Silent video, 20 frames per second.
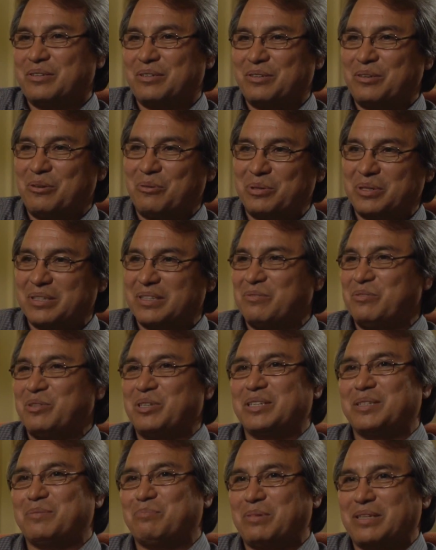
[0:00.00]
going to
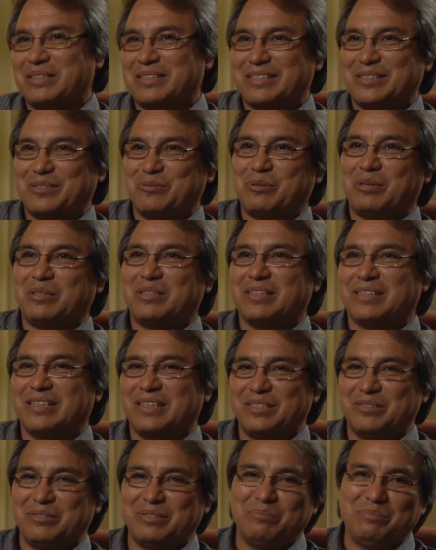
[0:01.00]
various places throughout the
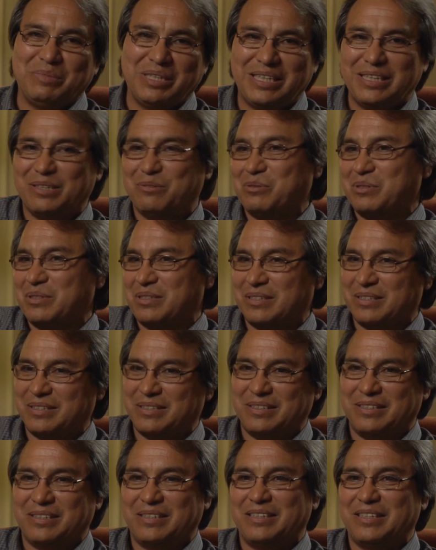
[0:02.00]
country, meeting with
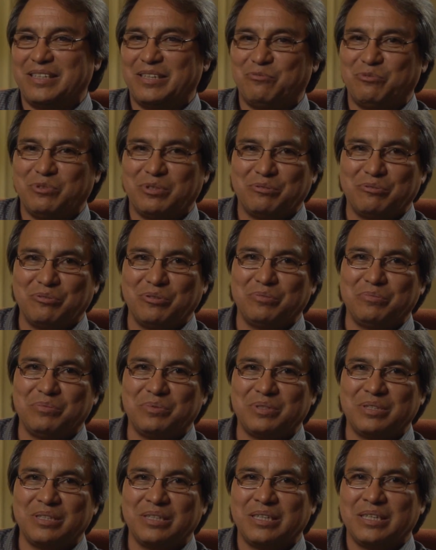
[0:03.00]
different
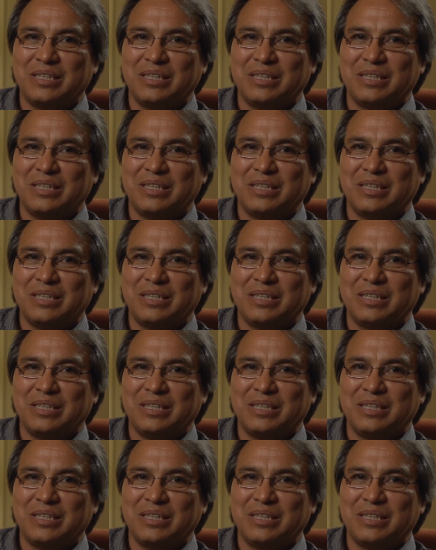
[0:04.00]
groups,